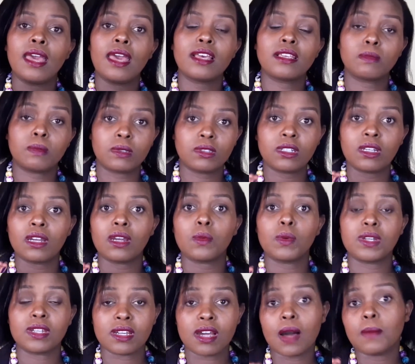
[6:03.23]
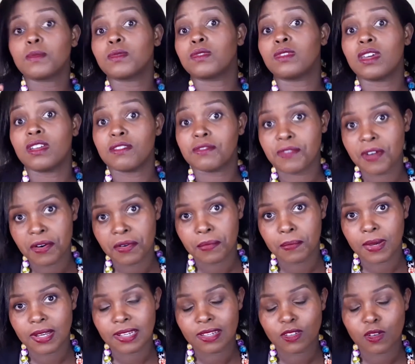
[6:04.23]
especially when it comes to the
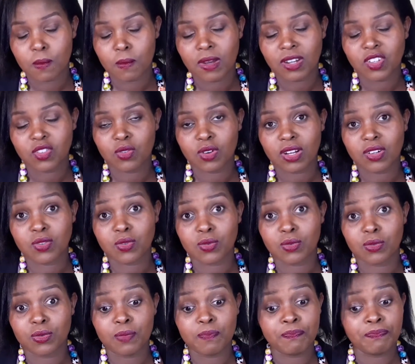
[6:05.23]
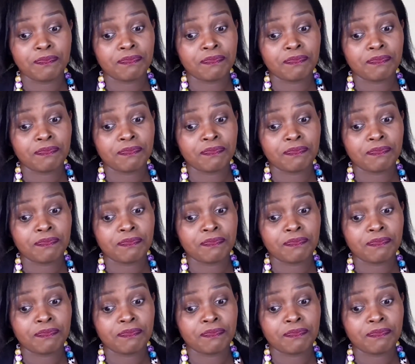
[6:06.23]
environment. So make sure to